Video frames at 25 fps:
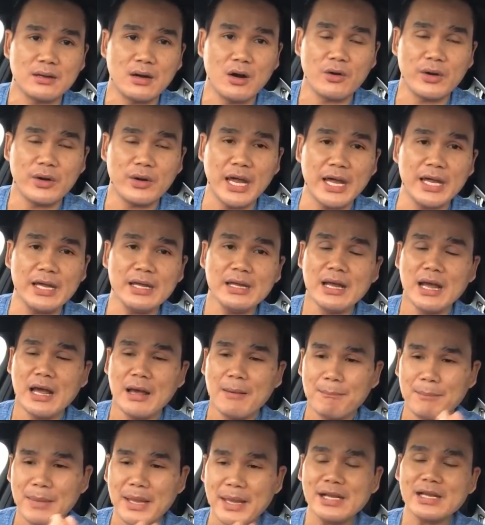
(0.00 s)
Okay?
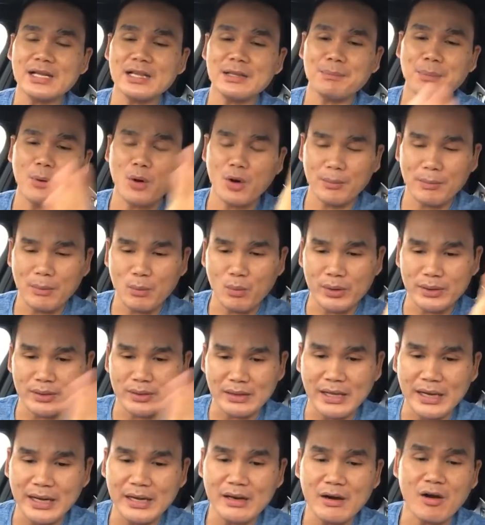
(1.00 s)
Make an appointment
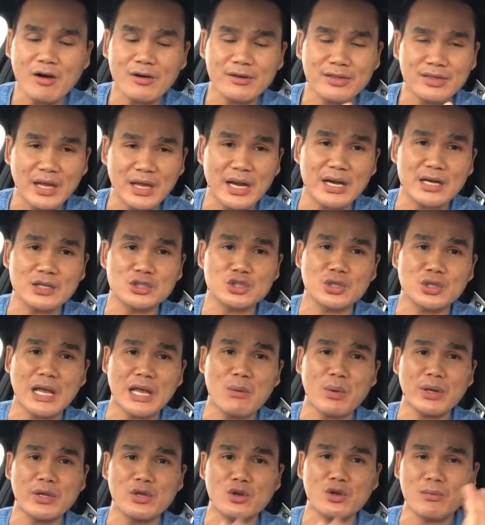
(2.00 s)
when they are there, so
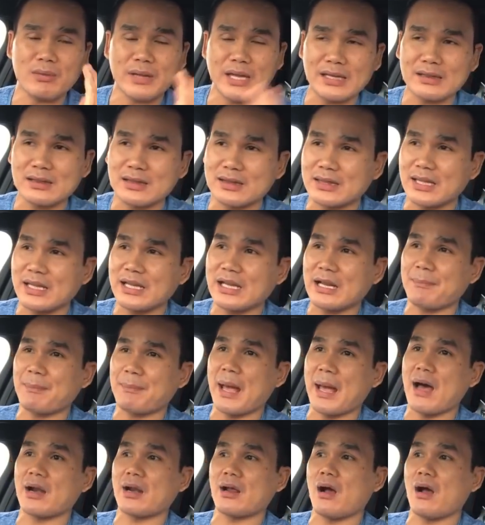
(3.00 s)
that way you don't get to think
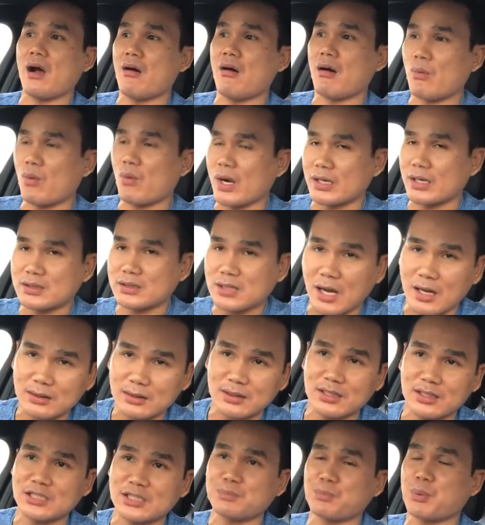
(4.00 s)
about it. Oh, I want to
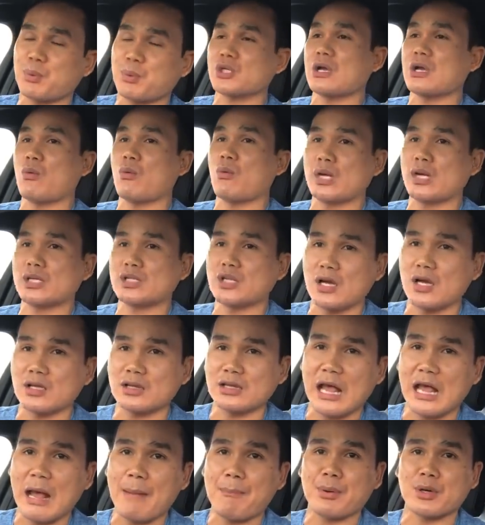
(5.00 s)
talk to this person. I want to talk
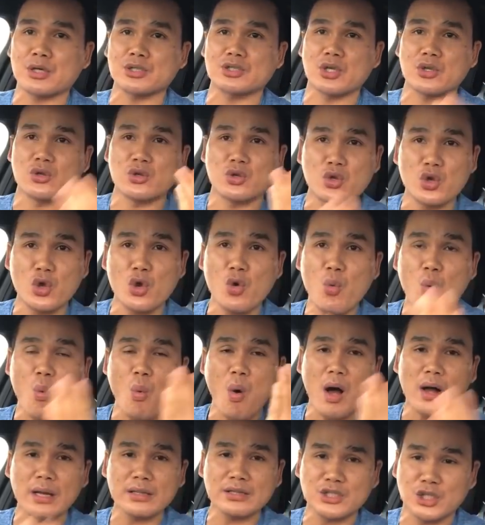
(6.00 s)
to that person. You
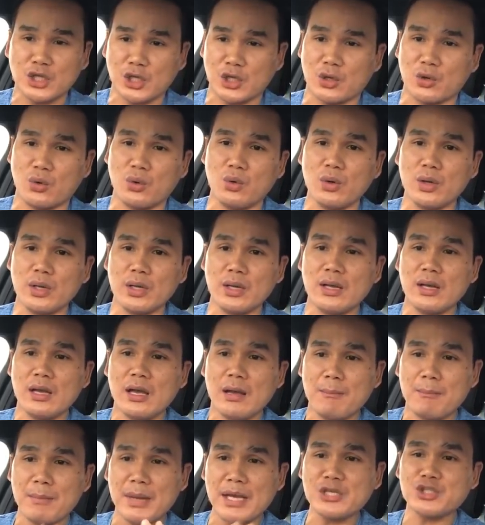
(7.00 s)
want to
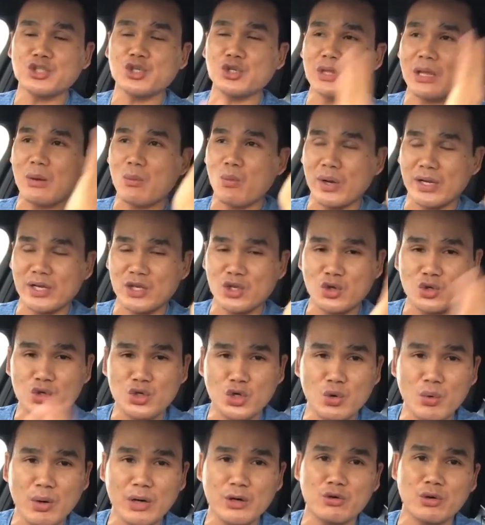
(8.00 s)
make sure that when you
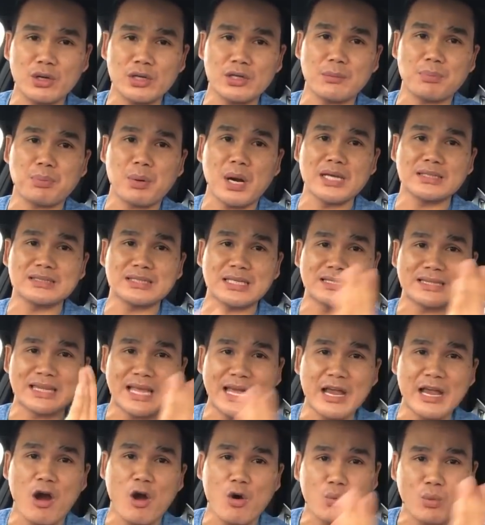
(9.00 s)
do agree on the price, that
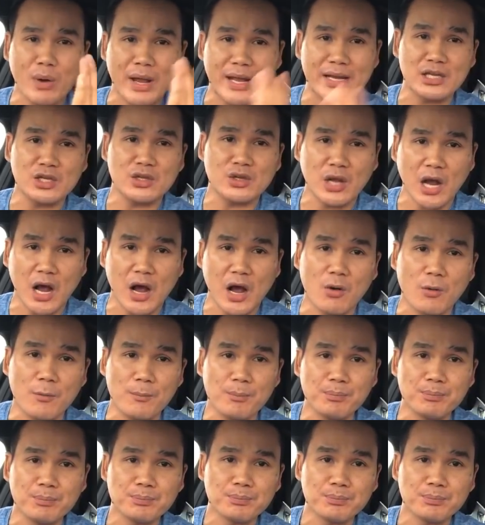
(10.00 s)
they are ready to go.